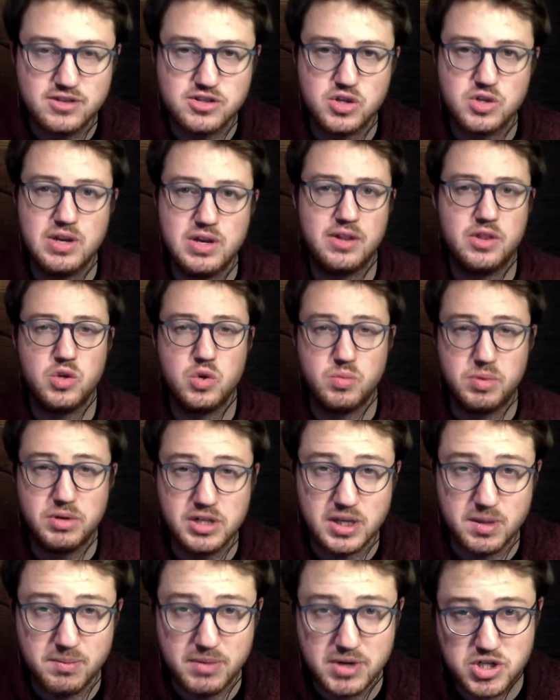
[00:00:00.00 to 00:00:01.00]
so you had the European
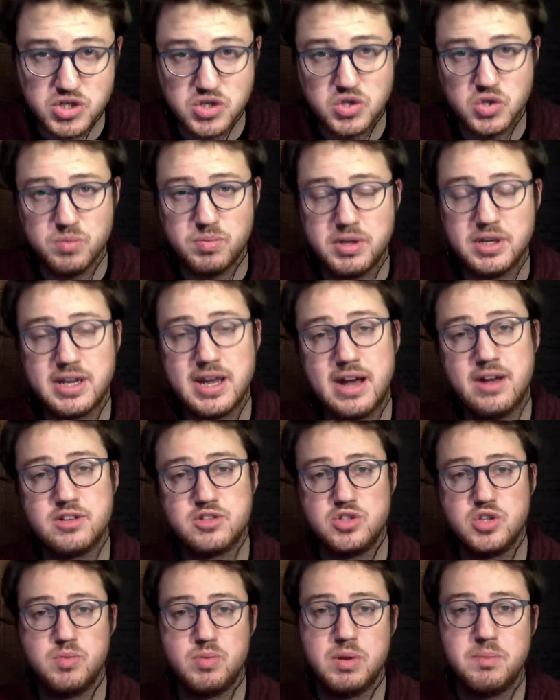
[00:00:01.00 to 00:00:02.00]
Commission, European
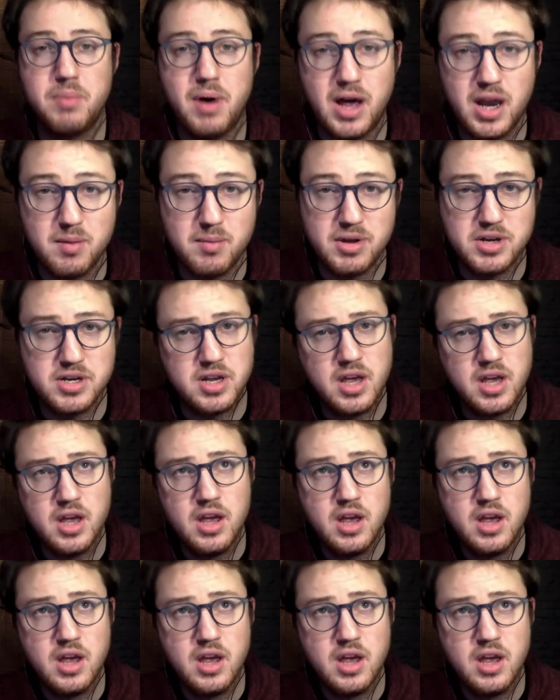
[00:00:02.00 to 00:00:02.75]
Council, European Parliament,